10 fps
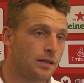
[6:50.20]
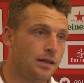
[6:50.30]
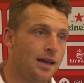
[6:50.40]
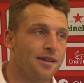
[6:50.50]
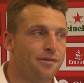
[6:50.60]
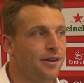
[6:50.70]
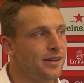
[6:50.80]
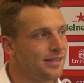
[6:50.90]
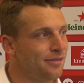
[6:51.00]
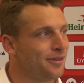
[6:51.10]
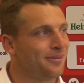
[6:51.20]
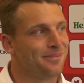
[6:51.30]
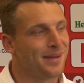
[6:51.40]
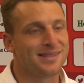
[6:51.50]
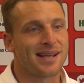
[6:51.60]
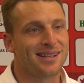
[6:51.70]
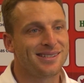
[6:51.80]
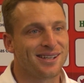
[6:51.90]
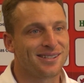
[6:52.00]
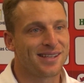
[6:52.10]
Yeah, a very different
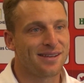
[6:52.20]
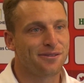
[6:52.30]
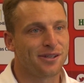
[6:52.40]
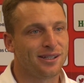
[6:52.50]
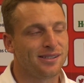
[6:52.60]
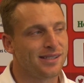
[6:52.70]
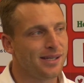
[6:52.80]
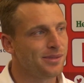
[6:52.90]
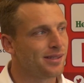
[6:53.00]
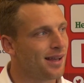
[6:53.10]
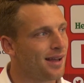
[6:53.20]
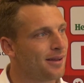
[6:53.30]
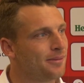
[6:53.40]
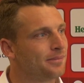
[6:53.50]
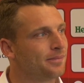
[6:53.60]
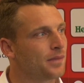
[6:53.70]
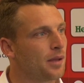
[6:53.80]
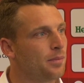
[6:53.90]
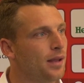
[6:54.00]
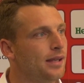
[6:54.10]
mentality, I'd say, for England teams.
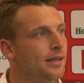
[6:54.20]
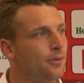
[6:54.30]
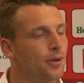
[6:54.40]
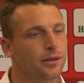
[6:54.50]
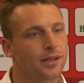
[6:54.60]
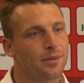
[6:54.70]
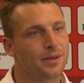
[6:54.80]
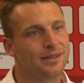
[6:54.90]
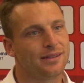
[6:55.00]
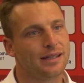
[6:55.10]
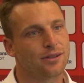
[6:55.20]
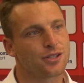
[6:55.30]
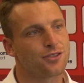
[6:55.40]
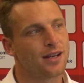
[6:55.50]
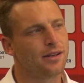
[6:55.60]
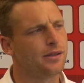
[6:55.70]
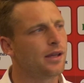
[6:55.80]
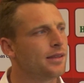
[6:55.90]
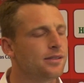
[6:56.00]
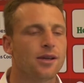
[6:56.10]
They've played in the World Cup in Australia,
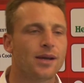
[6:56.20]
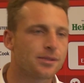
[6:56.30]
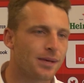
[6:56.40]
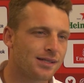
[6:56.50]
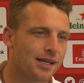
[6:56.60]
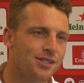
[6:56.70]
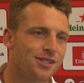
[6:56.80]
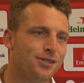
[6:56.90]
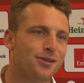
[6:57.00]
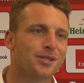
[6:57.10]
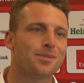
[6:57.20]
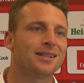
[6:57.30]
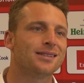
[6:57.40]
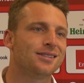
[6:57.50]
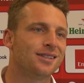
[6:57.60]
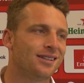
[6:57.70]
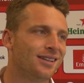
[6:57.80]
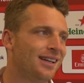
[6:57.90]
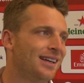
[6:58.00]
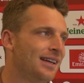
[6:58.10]
and there's no expectations. You're expected to,
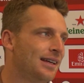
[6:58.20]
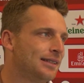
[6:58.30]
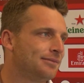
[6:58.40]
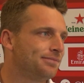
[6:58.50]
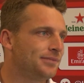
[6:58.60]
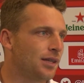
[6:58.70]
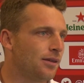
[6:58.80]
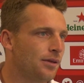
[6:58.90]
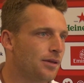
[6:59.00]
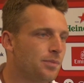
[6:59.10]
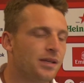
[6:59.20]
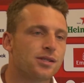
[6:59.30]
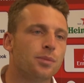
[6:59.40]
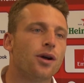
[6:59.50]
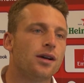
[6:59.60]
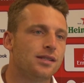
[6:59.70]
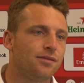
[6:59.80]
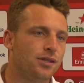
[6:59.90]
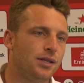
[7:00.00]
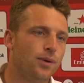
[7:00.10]
you know, it'd be a surprise
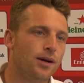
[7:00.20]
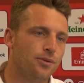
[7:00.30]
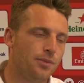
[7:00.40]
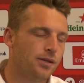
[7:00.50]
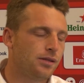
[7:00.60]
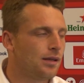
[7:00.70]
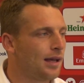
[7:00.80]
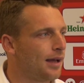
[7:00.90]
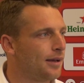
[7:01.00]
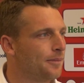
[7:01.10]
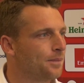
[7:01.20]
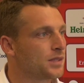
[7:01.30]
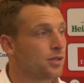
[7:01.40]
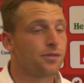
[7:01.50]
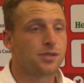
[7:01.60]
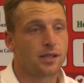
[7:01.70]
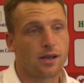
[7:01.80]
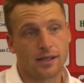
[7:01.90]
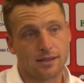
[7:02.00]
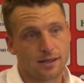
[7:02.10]
if you did well, almost. So obviously
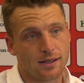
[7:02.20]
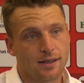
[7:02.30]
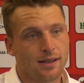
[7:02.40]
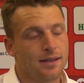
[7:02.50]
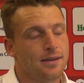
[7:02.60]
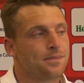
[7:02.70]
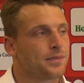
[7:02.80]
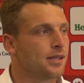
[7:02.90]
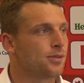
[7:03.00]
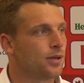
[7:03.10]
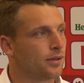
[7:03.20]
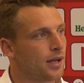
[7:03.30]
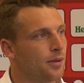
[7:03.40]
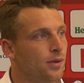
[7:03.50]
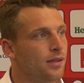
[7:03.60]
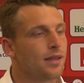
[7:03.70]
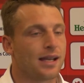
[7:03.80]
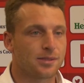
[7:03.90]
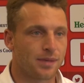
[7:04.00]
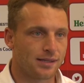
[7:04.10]
going into this World Cup with
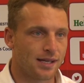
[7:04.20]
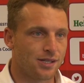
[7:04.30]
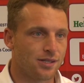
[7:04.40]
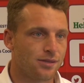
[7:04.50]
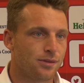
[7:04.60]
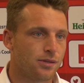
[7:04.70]
expectations